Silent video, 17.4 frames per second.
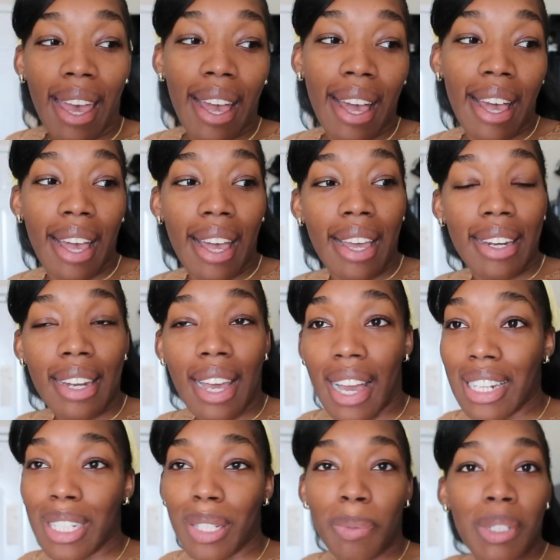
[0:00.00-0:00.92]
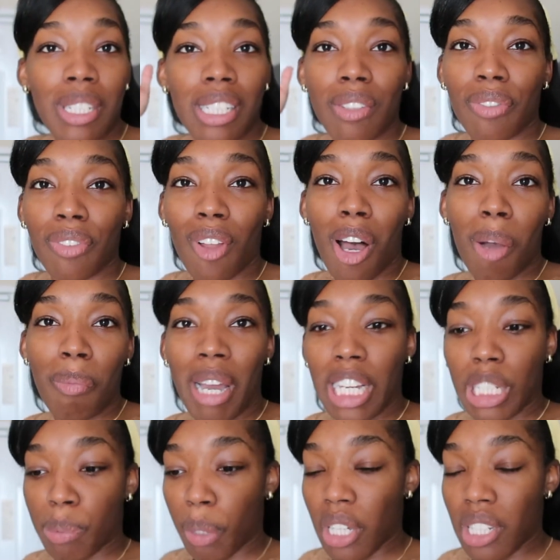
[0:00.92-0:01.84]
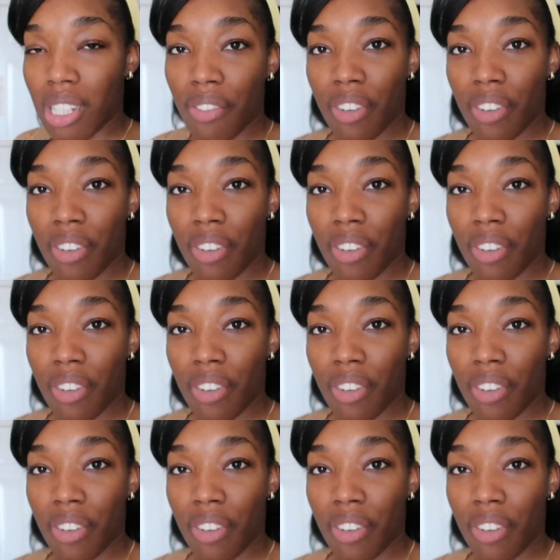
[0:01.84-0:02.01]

and i just wanted to vlog my experience